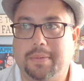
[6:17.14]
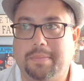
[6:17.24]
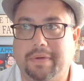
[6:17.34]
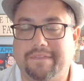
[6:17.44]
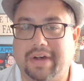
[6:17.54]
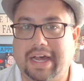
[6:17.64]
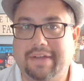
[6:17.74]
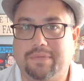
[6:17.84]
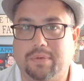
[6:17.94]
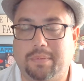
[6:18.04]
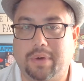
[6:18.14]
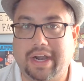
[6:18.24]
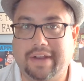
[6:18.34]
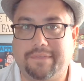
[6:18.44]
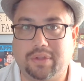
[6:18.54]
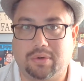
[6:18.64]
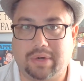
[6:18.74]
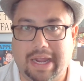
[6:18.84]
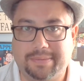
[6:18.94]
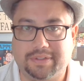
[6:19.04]
But five were ready for the
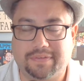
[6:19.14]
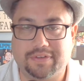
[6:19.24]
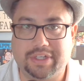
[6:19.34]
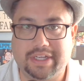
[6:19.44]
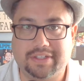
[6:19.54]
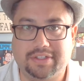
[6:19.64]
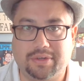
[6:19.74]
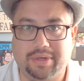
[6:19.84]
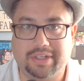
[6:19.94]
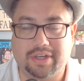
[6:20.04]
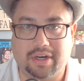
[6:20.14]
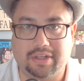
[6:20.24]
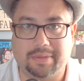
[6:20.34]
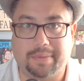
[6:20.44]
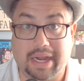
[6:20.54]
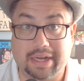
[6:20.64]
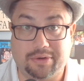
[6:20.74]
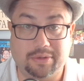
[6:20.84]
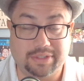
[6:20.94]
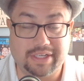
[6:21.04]
rapture for Jesus to return. The
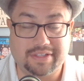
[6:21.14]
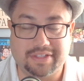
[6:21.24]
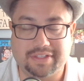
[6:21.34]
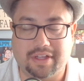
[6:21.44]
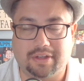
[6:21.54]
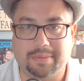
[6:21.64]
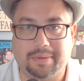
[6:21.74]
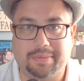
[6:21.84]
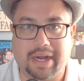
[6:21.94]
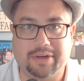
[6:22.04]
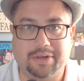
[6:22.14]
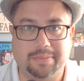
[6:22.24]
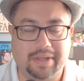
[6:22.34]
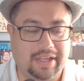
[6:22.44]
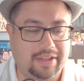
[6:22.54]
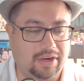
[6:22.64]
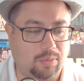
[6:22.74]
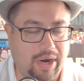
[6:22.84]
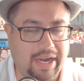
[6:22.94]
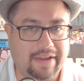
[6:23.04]
bridegroom, Jesus is the ultimate bridegroom. They're
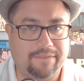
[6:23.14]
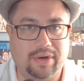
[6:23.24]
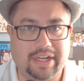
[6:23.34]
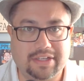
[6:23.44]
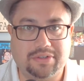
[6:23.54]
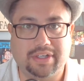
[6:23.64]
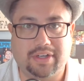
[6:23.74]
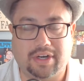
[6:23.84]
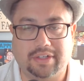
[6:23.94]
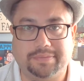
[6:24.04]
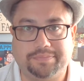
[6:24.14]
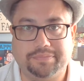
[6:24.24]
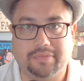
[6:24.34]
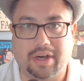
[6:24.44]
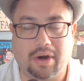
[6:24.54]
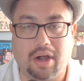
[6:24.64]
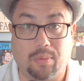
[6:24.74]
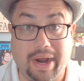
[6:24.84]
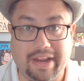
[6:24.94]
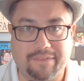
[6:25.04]
waiting for his return. They're all
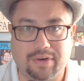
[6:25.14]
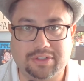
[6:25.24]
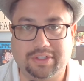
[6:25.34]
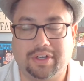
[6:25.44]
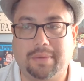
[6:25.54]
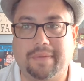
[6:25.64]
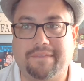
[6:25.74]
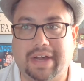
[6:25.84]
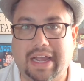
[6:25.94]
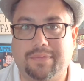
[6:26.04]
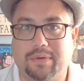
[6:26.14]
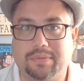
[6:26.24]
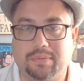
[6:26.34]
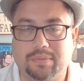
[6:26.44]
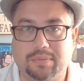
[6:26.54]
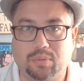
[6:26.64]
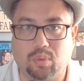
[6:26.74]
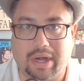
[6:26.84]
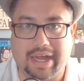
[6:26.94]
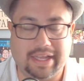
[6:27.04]
waiting for his return, but five were
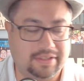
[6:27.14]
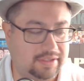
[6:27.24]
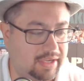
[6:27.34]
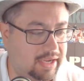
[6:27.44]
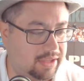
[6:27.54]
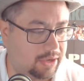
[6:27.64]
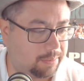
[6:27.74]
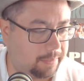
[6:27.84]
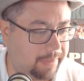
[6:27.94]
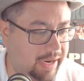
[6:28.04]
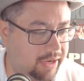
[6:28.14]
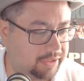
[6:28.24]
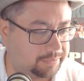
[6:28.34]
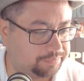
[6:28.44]
wise. They're prepared.